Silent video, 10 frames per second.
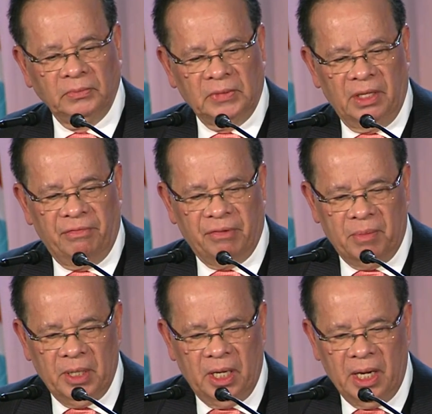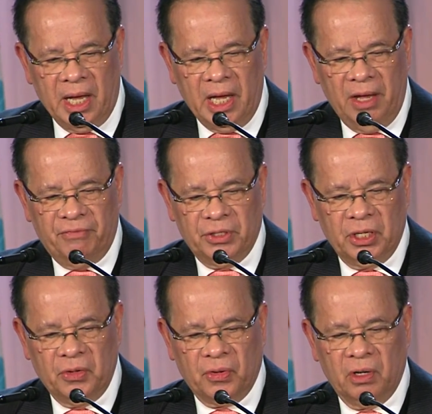The family life is
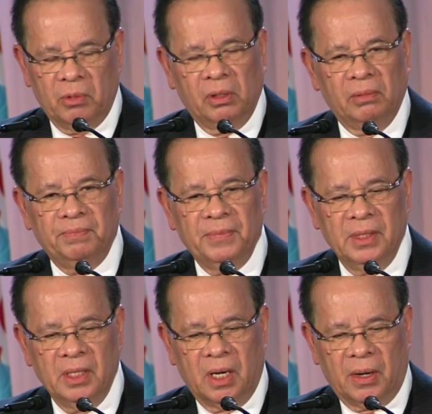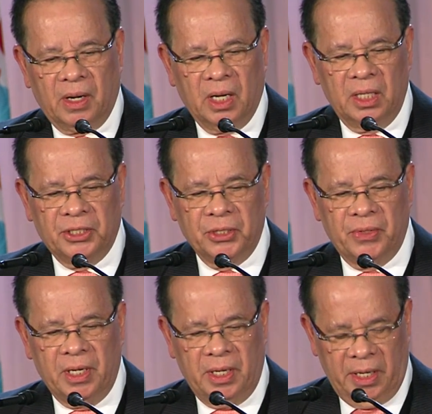in trouble. Our culture
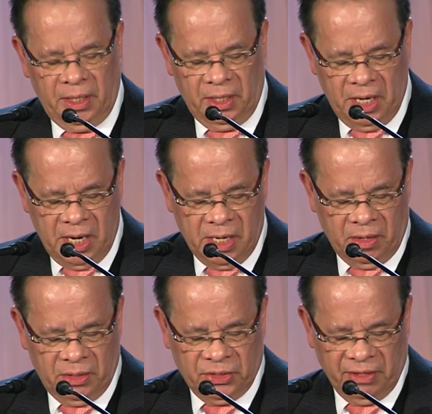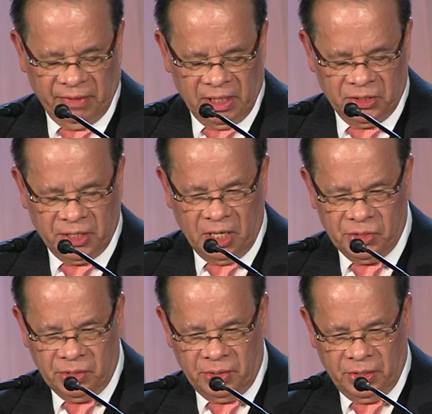and indeed our
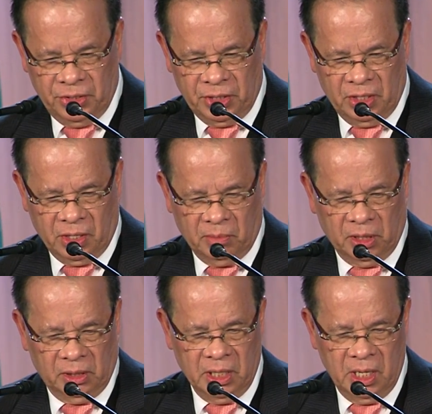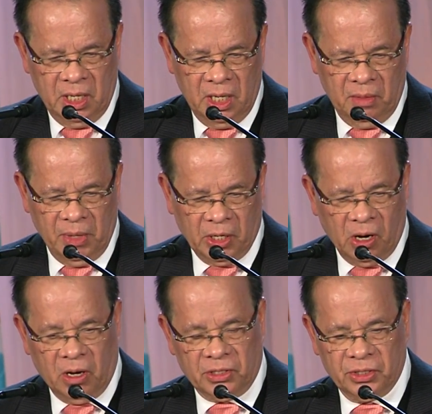civilization is in trouble
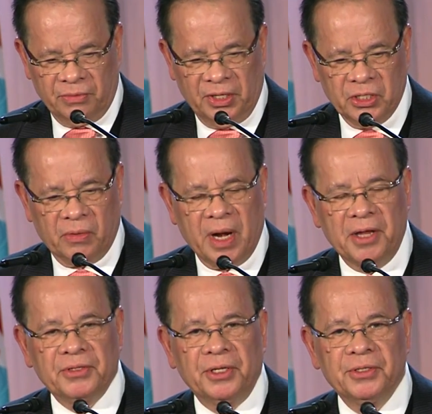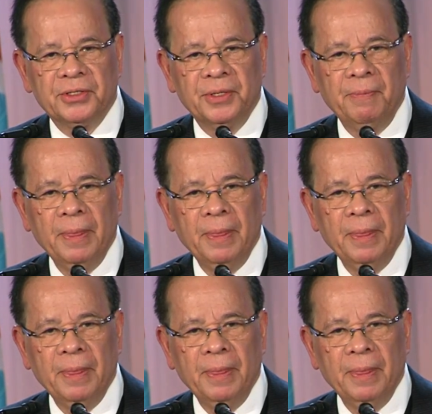because of this crisis.